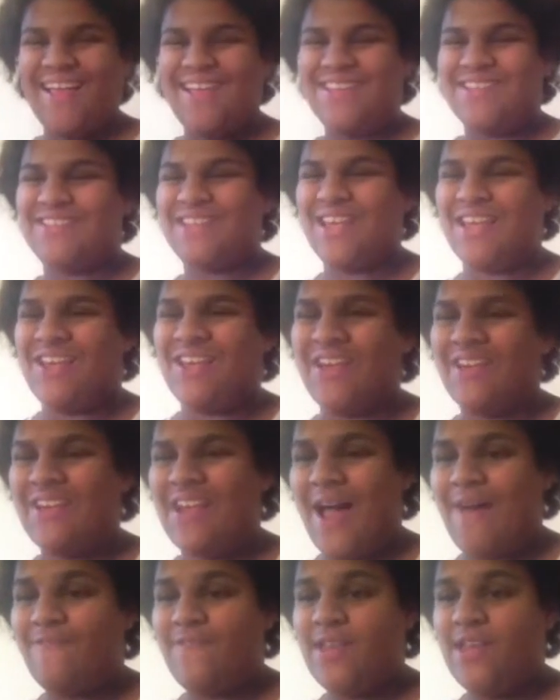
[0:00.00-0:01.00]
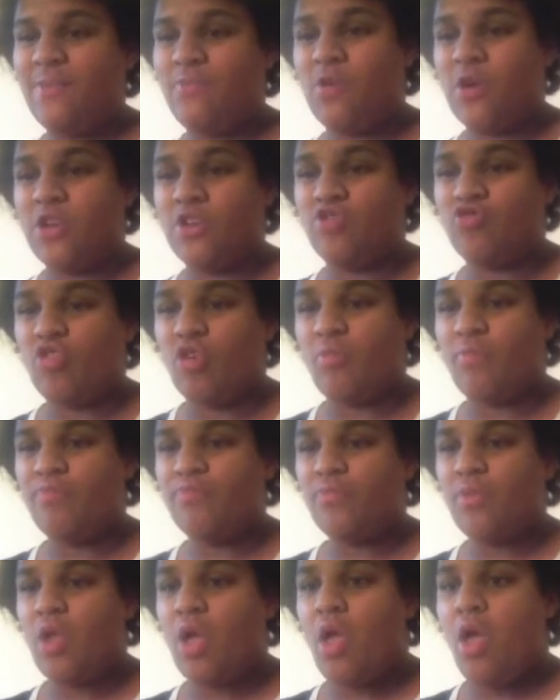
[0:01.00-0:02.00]
So, yeah, I think I'm kind of strong.
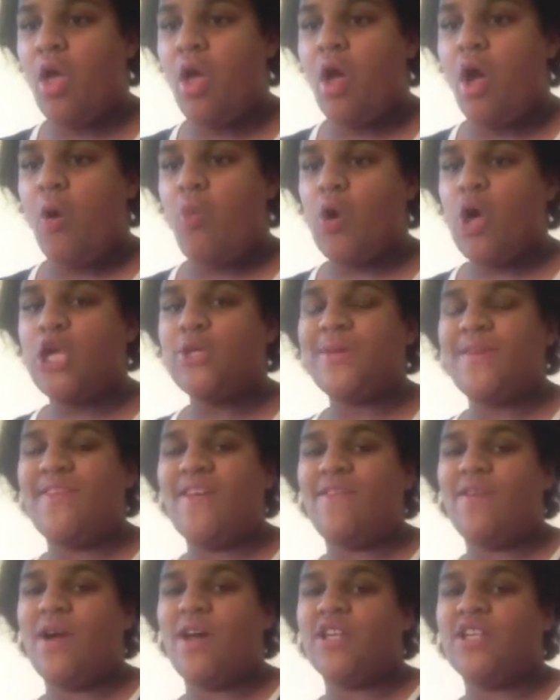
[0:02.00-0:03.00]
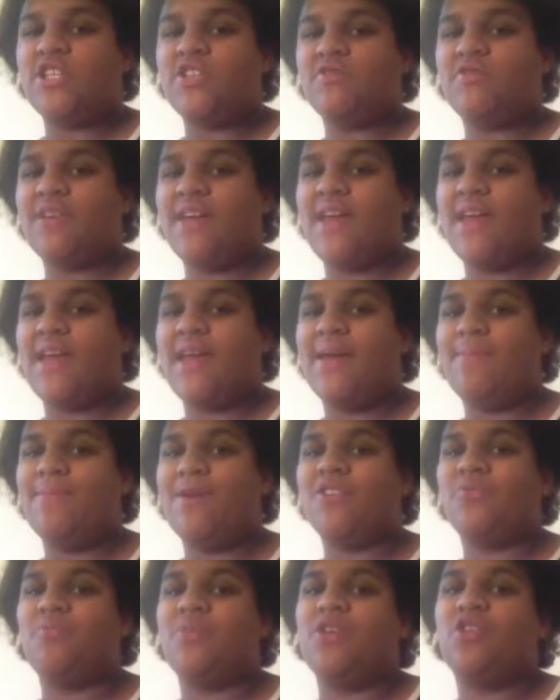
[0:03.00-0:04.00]
What's my favourite ice cream?
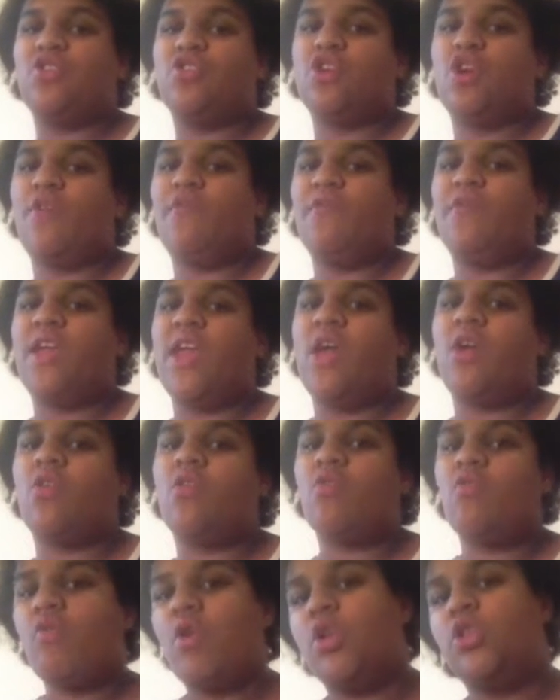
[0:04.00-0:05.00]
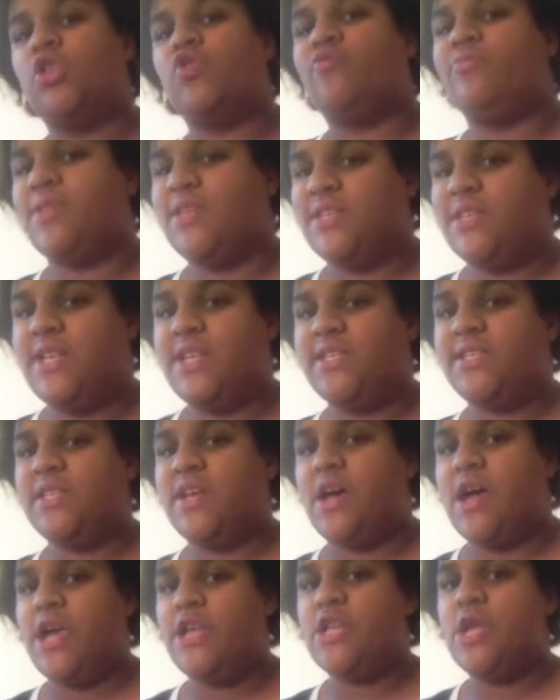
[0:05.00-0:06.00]
Must be Toffee Crunch from the
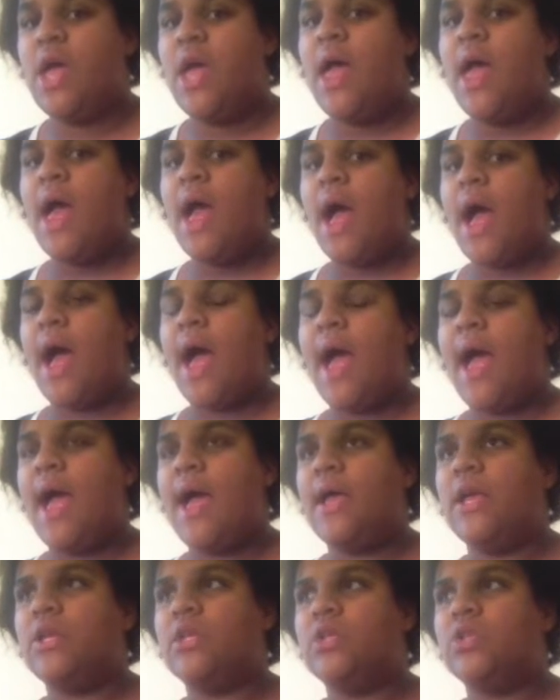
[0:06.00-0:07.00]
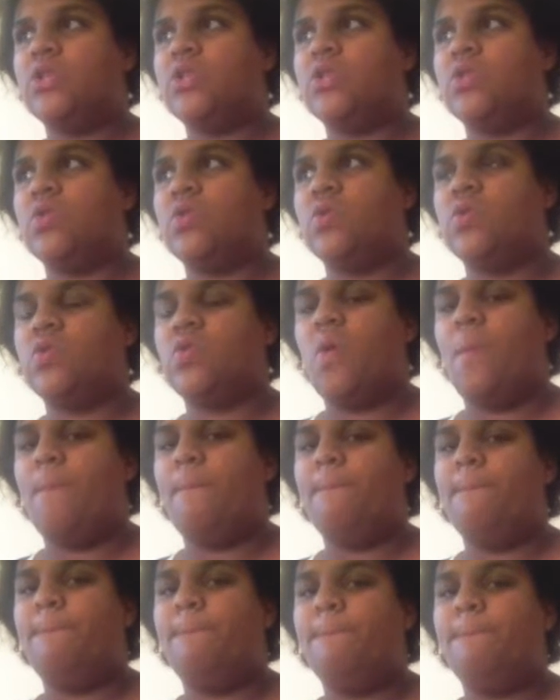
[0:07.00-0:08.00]
Seaside. And, oh,
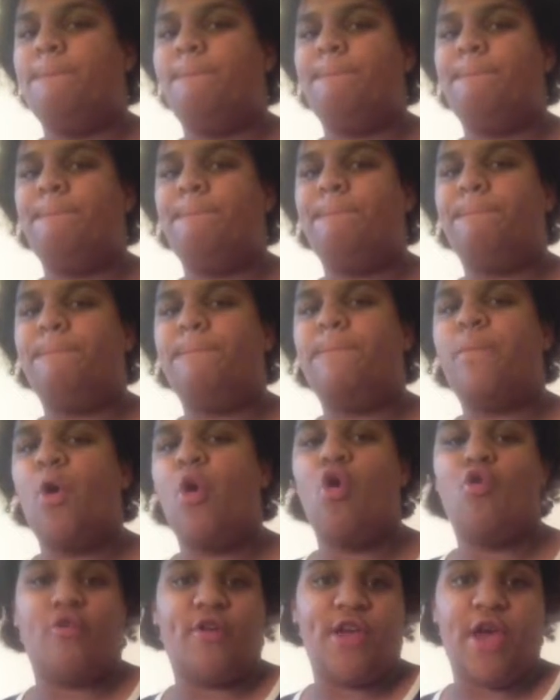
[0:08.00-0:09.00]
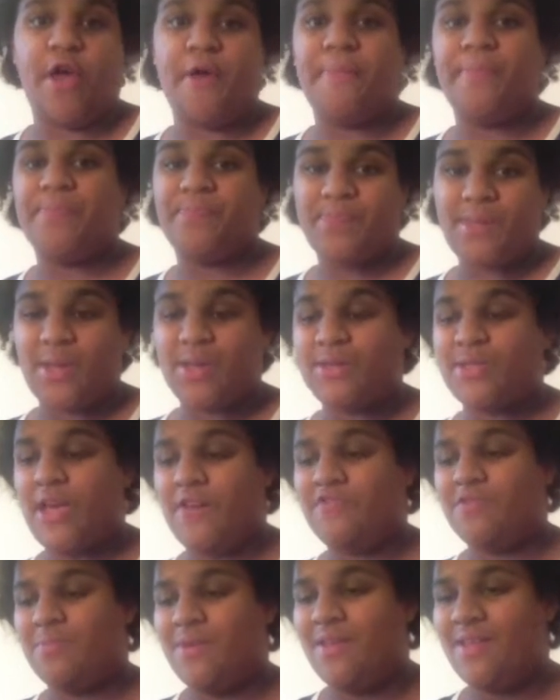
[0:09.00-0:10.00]
Oreo. So I
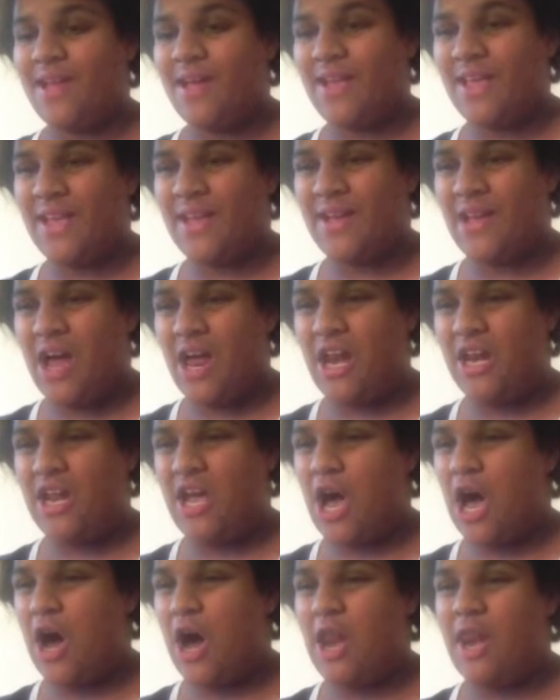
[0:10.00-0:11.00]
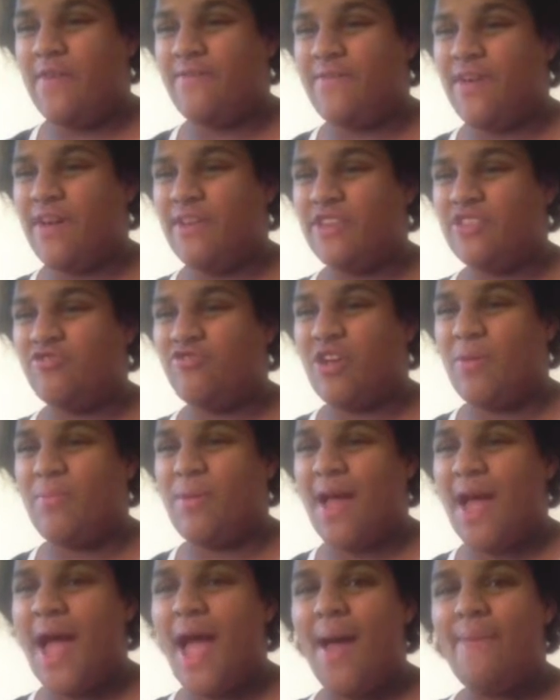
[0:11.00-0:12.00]
have to be that, yeah. I love that ice
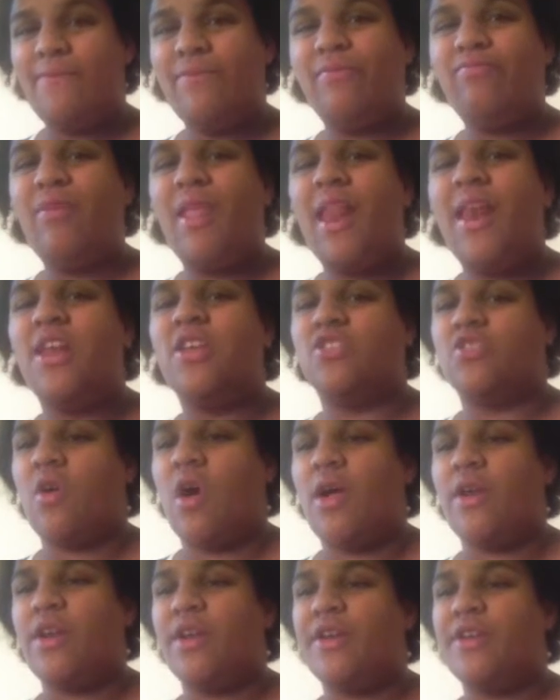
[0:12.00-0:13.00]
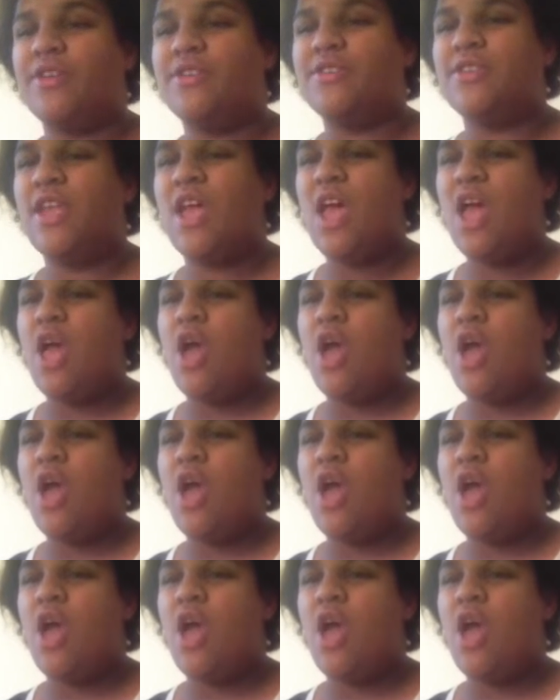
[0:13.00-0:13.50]
cream. And banana's quite nice.